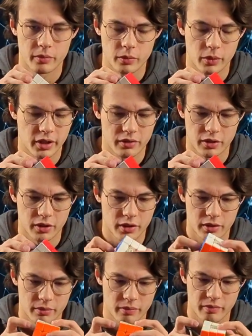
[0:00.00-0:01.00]
whatever
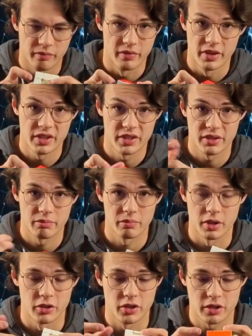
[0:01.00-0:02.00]
this
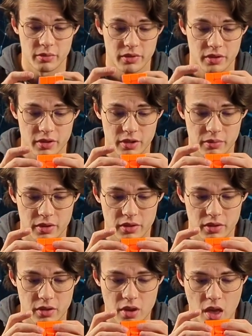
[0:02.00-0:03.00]
adjustment system
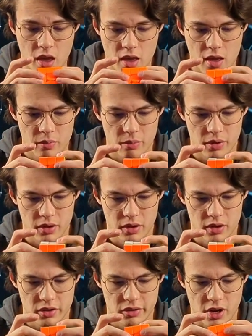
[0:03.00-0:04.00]
is, but
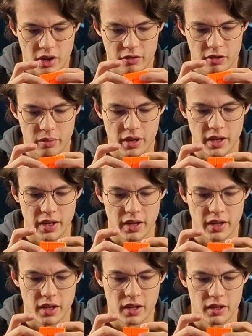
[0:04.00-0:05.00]
it's covered
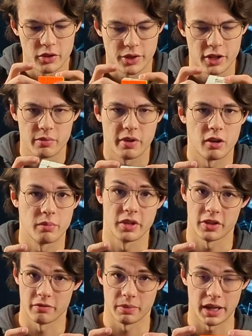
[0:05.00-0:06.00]
by a transparent
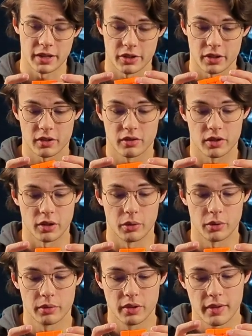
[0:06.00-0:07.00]
piece of plastic,
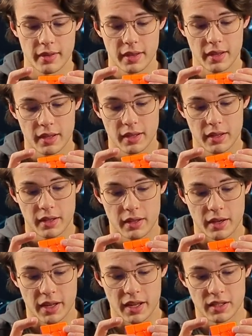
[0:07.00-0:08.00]
so
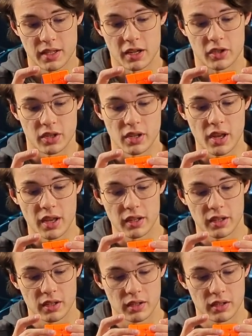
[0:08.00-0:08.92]
I can't actually like